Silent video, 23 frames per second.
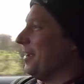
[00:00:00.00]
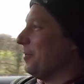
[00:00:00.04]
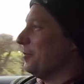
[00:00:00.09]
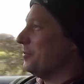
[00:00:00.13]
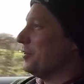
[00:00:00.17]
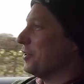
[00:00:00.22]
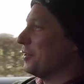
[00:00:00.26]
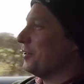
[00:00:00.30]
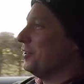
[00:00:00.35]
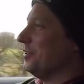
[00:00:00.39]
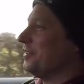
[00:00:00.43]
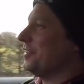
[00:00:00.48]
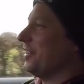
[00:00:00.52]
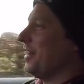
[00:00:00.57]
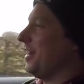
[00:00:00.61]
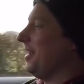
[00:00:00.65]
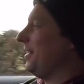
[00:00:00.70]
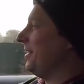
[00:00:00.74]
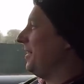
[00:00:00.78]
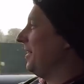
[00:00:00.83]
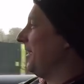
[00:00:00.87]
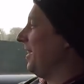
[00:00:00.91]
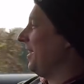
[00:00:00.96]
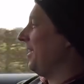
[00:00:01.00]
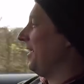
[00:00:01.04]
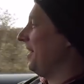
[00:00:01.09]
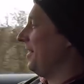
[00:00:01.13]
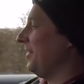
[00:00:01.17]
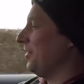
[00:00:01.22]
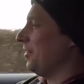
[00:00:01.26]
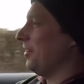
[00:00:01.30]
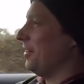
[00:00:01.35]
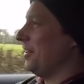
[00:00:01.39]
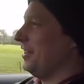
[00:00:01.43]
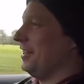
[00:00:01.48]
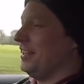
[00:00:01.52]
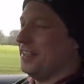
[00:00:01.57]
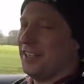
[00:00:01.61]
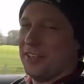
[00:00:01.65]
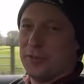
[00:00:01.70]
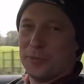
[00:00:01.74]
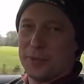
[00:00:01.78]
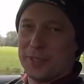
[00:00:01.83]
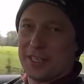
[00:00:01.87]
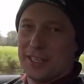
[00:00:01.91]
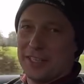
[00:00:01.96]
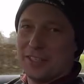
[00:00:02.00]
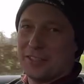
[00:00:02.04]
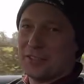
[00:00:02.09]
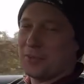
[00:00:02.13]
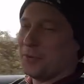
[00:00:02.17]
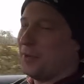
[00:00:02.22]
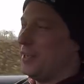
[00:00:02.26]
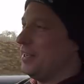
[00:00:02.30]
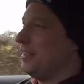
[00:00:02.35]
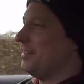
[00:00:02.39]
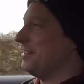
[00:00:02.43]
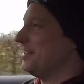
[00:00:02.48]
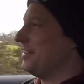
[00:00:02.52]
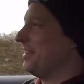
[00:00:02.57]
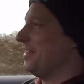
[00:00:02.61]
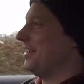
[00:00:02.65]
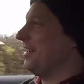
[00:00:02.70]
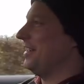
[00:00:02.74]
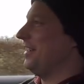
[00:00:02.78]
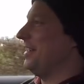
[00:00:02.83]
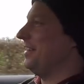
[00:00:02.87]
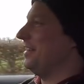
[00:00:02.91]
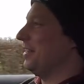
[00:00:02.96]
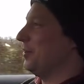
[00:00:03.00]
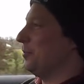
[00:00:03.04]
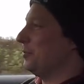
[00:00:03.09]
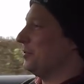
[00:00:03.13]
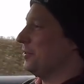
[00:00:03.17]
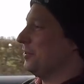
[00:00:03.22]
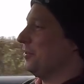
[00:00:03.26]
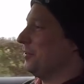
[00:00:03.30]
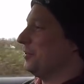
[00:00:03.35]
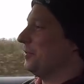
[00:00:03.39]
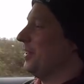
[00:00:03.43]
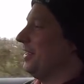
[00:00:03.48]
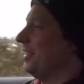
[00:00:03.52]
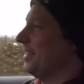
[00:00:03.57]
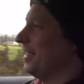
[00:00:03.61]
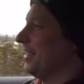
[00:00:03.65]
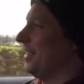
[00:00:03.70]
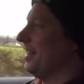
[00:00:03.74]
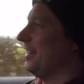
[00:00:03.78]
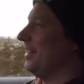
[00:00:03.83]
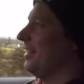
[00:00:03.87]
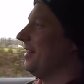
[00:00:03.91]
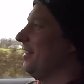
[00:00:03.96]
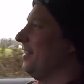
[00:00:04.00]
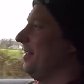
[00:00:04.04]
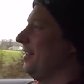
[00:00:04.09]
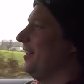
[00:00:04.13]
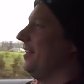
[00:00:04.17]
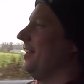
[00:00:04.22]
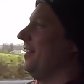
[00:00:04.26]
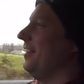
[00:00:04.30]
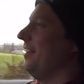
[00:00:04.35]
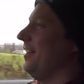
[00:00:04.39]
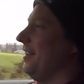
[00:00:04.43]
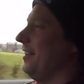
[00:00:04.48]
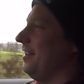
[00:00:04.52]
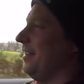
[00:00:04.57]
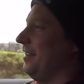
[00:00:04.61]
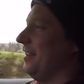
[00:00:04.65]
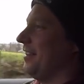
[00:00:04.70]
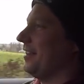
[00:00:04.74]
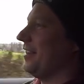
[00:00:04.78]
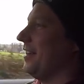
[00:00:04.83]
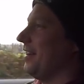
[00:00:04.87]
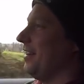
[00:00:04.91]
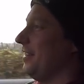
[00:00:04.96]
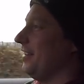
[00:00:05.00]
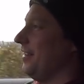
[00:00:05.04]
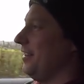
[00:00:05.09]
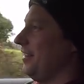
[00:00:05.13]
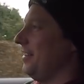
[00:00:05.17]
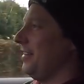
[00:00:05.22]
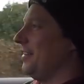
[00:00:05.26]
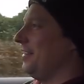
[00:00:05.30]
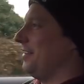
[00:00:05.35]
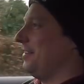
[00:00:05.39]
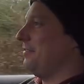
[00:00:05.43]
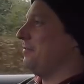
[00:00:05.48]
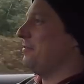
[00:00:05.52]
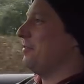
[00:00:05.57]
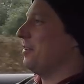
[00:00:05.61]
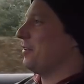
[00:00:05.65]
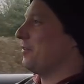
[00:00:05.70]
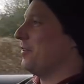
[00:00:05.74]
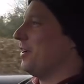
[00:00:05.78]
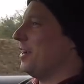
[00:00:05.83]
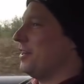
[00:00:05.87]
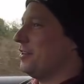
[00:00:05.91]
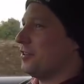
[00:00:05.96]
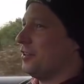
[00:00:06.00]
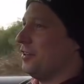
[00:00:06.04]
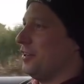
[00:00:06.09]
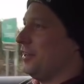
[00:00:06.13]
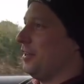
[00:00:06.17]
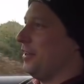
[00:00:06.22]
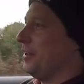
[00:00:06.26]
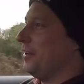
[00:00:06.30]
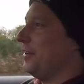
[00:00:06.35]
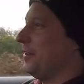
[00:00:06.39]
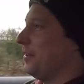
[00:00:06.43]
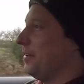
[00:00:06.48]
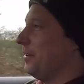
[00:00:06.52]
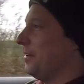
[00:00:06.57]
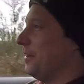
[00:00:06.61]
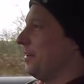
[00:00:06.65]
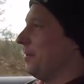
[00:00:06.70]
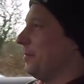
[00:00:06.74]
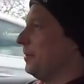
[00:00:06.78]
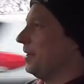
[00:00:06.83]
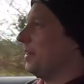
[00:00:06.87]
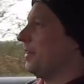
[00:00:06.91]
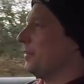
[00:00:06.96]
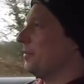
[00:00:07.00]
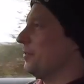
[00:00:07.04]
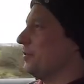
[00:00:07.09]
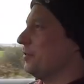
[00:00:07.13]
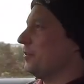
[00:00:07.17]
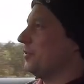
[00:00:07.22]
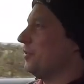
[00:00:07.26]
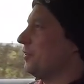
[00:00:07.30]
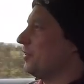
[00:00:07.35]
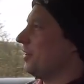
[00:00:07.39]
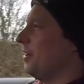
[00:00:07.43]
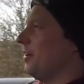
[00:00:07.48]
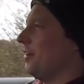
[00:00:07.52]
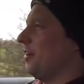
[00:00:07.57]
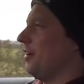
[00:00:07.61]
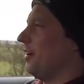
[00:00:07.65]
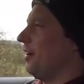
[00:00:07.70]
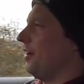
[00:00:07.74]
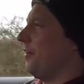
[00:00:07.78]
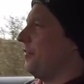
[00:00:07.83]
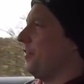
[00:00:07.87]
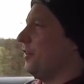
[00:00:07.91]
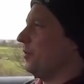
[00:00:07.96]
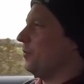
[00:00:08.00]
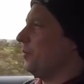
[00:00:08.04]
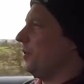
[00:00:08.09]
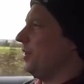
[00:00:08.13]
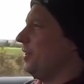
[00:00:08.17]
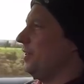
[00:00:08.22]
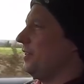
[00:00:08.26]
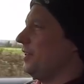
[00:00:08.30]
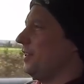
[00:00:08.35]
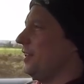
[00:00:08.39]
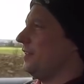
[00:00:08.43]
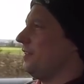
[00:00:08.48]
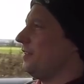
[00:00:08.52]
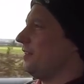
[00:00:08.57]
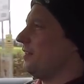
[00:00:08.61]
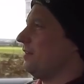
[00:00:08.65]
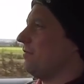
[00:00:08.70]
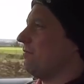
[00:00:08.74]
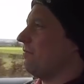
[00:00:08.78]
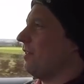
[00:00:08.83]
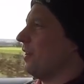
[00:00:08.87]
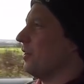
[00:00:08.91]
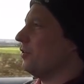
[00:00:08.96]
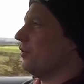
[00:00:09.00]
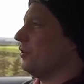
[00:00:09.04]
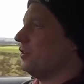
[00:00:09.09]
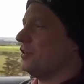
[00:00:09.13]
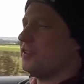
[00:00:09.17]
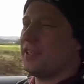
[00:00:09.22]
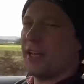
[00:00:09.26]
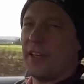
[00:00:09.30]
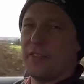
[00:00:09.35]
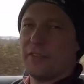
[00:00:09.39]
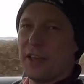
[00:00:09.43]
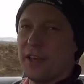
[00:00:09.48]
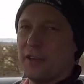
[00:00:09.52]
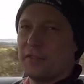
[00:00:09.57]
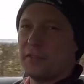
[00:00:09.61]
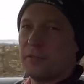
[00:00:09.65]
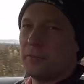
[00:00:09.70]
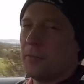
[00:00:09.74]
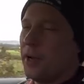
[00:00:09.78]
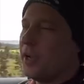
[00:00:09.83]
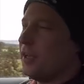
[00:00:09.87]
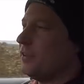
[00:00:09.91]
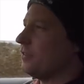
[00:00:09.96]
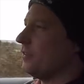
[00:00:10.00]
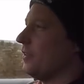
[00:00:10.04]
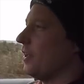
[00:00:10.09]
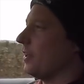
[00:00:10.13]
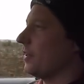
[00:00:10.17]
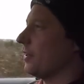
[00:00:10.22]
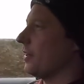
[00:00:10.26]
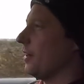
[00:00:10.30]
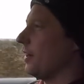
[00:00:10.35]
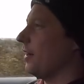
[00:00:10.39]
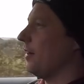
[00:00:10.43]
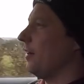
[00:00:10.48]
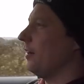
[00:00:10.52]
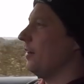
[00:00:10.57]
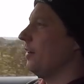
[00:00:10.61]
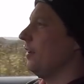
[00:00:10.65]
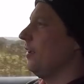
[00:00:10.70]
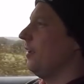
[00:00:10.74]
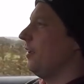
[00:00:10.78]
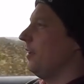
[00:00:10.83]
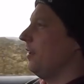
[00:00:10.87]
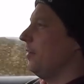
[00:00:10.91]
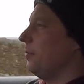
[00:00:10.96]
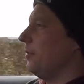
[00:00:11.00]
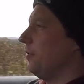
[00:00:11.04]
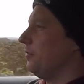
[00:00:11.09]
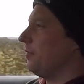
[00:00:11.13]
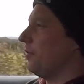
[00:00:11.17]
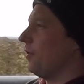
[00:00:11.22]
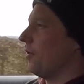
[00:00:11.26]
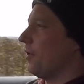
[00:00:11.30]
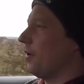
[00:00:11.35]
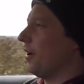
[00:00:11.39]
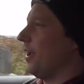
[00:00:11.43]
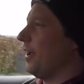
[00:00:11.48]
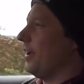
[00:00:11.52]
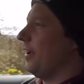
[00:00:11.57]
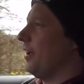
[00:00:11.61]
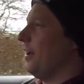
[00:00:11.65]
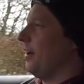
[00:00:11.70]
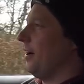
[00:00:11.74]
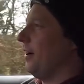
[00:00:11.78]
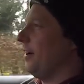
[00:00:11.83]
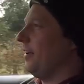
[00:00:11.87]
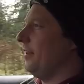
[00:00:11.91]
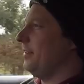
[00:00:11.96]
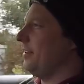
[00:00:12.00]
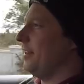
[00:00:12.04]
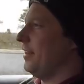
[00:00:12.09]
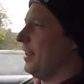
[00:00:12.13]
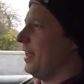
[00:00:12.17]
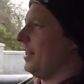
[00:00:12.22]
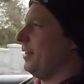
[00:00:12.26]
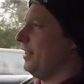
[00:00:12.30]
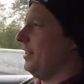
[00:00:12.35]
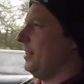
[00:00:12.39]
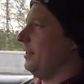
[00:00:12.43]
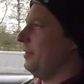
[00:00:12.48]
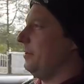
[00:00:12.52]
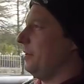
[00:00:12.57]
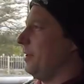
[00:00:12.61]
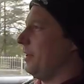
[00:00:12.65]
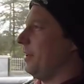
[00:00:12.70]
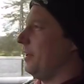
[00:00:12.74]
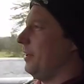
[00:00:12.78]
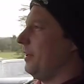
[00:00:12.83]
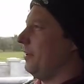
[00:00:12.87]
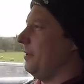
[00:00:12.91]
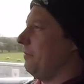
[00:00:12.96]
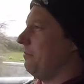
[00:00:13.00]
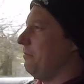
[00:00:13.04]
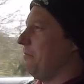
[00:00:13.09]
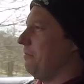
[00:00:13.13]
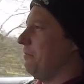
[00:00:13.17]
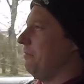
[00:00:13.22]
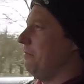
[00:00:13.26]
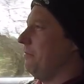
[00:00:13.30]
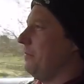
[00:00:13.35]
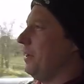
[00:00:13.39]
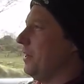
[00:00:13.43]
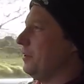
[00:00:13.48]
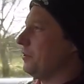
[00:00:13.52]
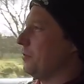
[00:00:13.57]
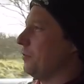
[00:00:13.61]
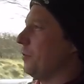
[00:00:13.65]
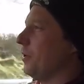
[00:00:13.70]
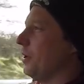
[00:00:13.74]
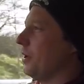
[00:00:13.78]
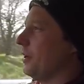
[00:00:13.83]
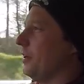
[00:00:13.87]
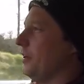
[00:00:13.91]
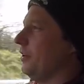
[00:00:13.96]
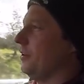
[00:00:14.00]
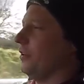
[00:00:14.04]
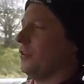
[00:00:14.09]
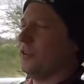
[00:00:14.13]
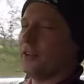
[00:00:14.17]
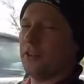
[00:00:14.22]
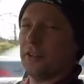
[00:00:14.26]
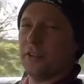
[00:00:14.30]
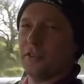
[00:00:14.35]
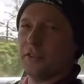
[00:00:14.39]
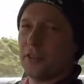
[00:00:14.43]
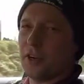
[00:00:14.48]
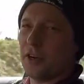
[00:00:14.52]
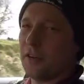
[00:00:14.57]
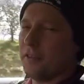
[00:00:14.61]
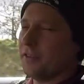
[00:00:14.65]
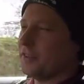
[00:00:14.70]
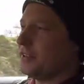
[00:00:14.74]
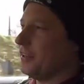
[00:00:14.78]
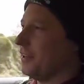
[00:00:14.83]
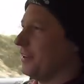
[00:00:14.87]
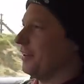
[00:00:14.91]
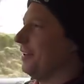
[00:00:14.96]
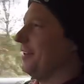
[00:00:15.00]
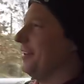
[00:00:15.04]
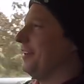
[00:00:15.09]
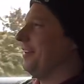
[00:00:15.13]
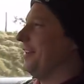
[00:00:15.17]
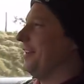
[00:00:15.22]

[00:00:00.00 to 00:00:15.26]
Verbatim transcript: it was a good sign, and all it needed was a little squeeze, and I was underway again. And the car did a, a great journey. And my goodness, I think we did a good 10,000 miles in that car before I uh, did any uh, major work in it other than servicing.